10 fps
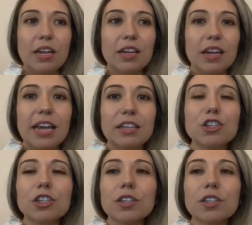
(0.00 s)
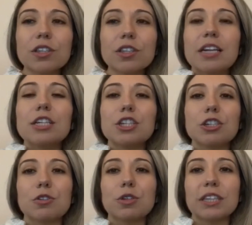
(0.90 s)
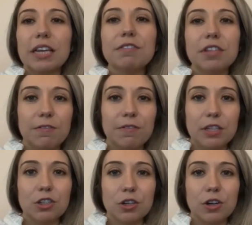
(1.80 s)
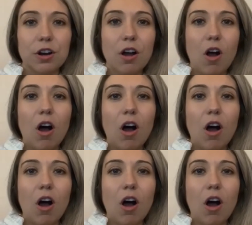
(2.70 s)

it's just an additional safety feature